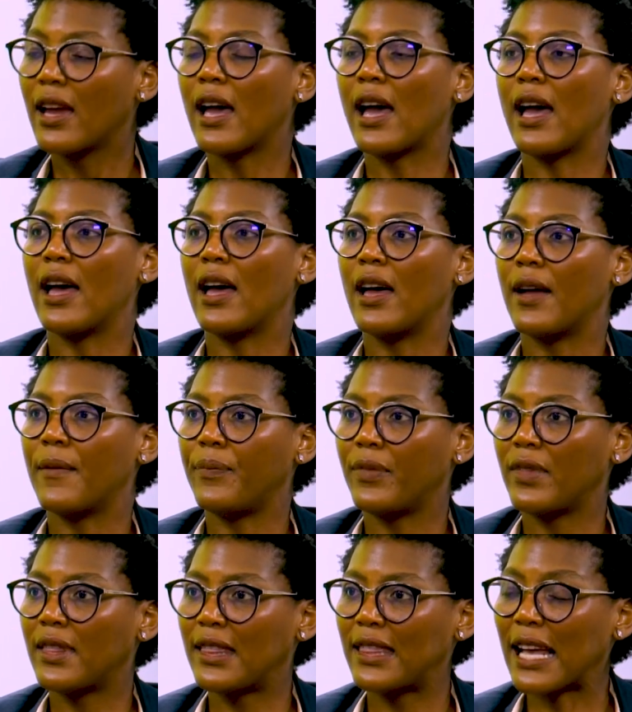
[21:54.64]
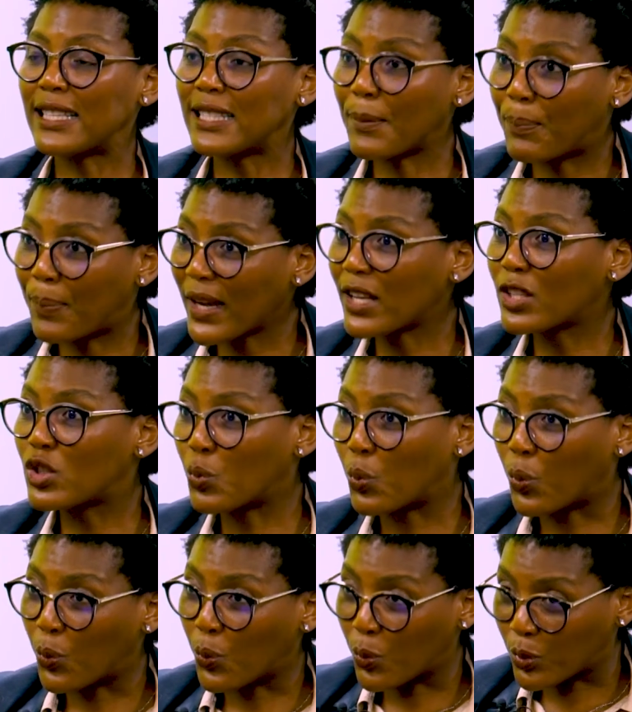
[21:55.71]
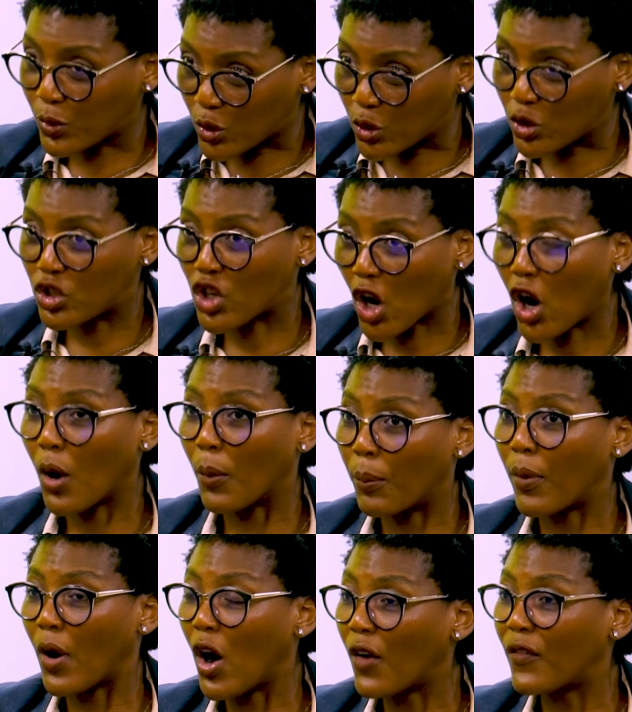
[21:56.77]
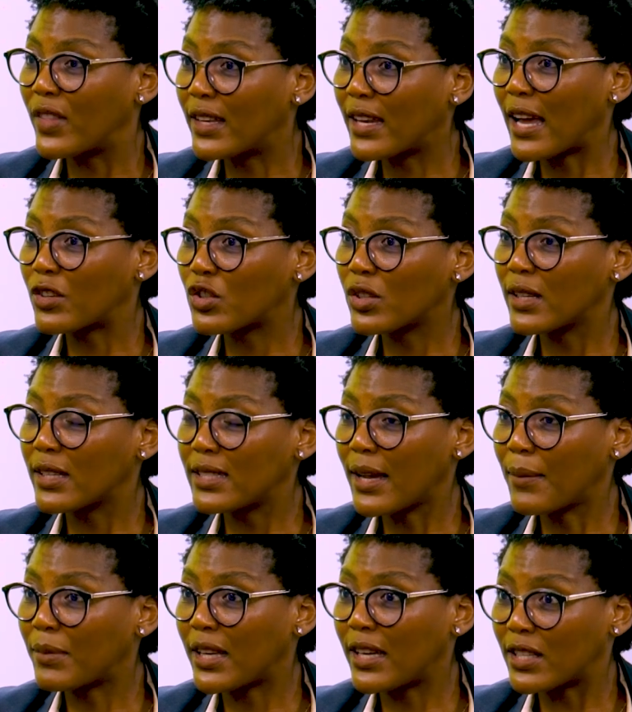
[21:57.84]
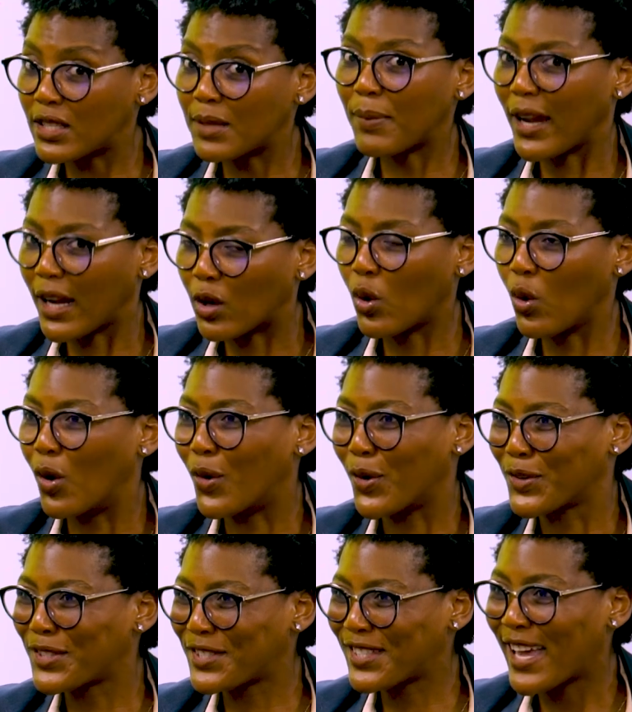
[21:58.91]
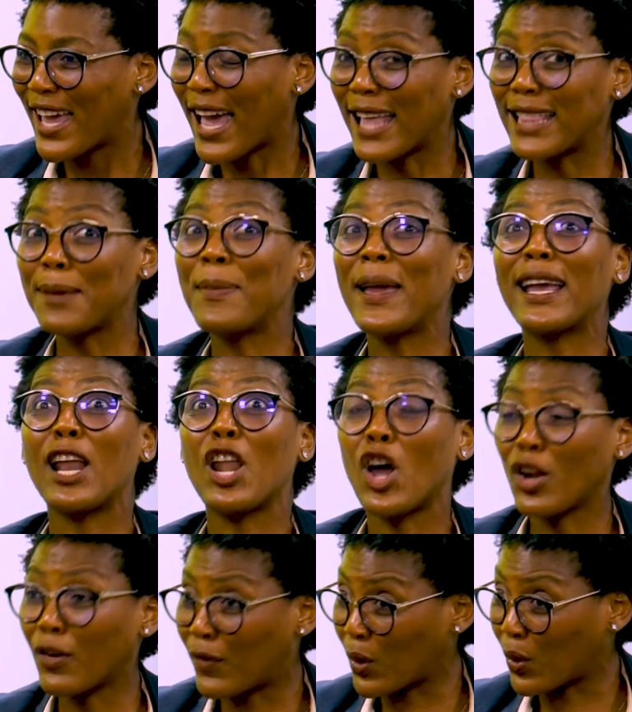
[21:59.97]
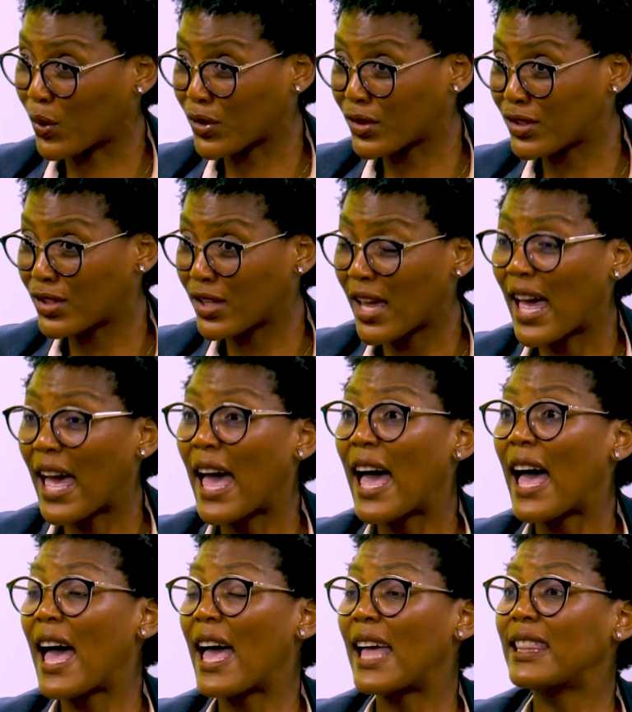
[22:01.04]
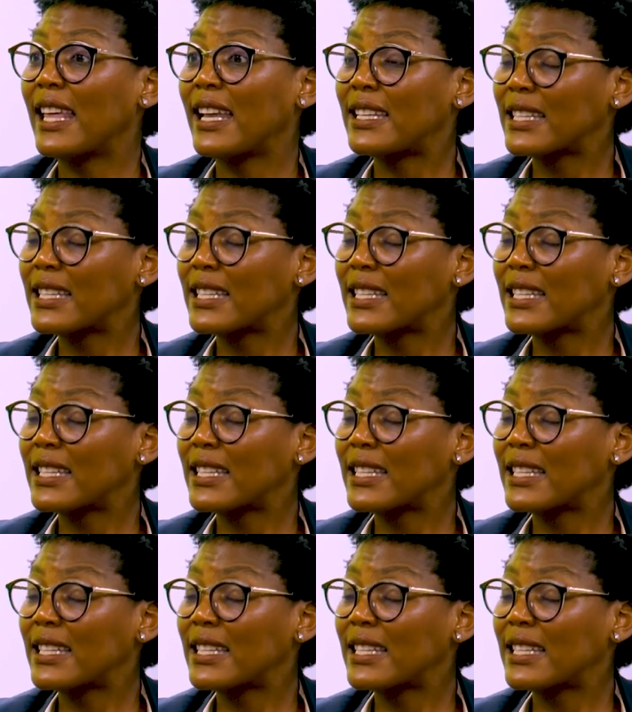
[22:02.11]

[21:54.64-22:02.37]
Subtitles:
That's the biggest job of the National Assembly, is to make laws. And they make a lot of laws. And they